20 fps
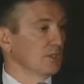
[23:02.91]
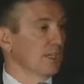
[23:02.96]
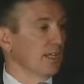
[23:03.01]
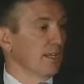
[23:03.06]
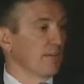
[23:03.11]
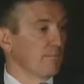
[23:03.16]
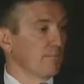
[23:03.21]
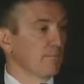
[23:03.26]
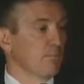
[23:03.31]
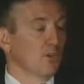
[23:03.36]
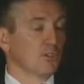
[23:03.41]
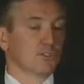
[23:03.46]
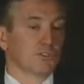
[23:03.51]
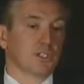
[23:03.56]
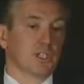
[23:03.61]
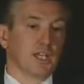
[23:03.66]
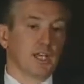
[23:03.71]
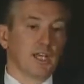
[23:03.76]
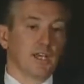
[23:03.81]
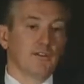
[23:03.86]
say they
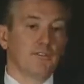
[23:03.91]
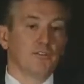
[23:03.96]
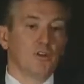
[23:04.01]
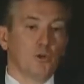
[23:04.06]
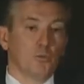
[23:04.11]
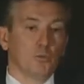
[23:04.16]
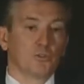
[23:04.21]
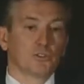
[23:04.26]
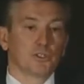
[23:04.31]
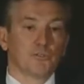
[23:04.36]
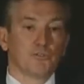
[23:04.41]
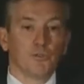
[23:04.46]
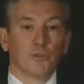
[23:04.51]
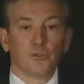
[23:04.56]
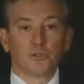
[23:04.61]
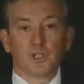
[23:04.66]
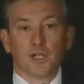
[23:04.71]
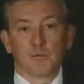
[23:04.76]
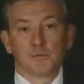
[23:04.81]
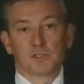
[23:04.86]
virtually have almost a
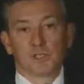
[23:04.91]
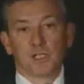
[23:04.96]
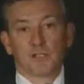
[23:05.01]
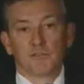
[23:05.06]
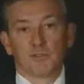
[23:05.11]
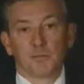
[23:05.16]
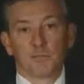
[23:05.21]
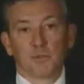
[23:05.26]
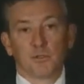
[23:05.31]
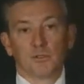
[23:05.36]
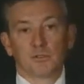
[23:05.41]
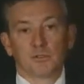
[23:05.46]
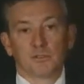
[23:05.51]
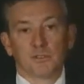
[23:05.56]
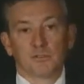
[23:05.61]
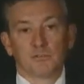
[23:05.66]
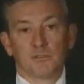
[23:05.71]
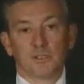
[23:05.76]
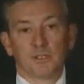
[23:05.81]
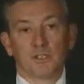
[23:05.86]
full-time safety
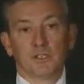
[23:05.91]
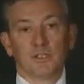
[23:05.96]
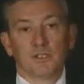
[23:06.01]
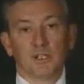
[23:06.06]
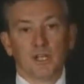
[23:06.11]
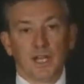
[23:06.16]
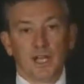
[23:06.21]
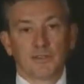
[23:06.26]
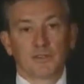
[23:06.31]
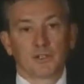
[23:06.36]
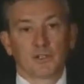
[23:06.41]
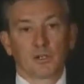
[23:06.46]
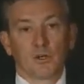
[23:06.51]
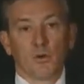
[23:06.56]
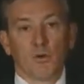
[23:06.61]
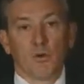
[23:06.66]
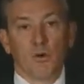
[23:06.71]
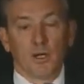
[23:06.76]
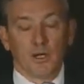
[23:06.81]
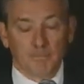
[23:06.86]
person at their
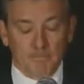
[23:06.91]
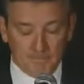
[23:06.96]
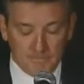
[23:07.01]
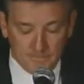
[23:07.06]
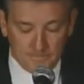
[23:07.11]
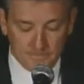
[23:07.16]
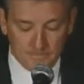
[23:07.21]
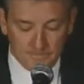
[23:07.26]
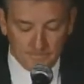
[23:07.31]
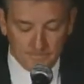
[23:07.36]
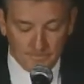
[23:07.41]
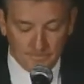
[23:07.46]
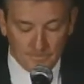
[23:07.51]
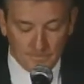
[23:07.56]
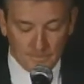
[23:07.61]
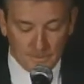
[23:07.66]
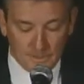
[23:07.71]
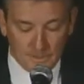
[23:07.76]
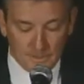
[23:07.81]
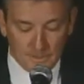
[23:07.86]
co-op.
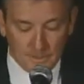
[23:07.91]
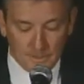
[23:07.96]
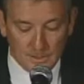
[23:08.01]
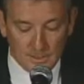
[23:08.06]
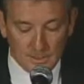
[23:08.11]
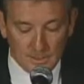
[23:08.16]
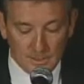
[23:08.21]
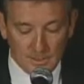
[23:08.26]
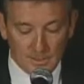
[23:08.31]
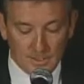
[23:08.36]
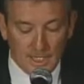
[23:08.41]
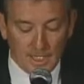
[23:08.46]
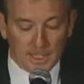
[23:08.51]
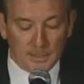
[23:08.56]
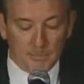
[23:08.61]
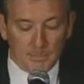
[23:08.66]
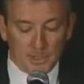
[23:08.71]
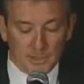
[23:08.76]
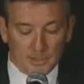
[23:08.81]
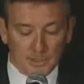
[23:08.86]
That
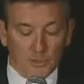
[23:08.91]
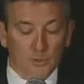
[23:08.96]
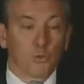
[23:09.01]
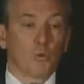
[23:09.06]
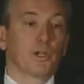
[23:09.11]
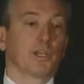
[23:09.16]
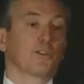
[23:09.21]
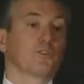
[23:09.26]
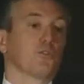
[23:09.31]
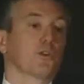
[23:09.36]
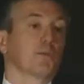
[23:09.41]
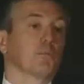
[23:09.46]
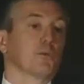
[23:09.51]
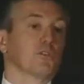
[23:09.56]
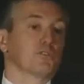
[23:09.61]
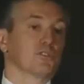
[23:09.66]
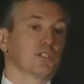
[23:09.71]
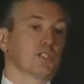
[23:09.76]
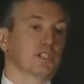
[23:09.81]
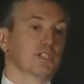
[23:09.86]
compared to
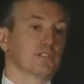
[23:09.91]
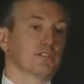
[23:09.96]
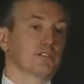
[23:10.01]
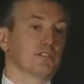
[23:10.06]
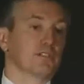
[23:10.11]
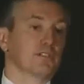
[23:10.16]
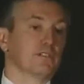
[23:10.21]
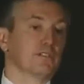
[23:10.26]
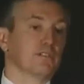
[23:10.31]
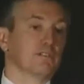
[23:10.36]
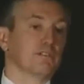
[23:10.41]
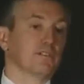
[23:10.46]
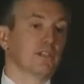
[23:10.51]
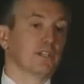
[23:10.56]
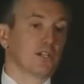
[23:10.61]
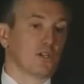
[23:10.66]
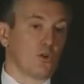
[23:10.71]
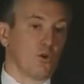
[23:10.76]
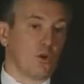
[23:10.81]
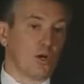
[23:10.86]
23% of
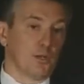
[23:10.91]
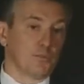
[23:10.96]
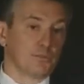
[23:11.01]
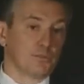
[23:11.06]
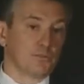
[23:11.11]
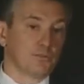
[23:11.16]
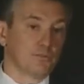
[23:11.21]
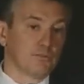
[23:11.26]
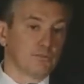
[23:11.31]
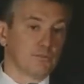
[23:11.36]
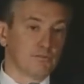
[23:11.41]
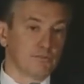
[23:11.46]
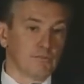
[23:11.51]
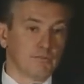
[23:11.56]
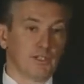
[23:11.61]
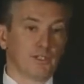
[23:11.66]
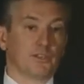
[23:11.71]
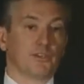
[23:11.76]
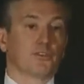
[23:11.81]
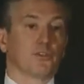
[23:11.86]
the co-ops
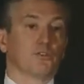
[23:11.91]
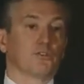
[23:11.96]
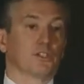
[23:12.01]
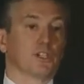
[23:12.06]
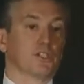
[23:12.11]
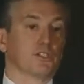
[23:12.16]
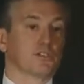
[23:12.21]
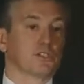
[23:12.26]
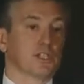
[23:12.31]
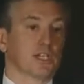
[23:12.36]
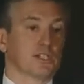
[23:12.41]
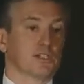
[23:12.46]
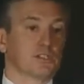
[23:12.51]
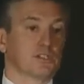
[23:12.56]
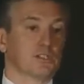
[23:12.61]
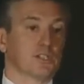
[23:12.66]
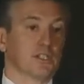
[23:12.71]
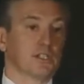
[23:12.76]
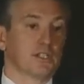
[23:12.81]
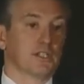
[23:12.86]
in the 13-state
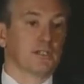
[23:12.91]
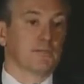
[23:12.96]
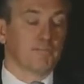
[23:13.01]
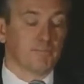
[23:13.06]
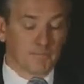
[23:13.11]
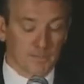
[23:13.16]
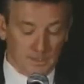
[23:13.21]
study.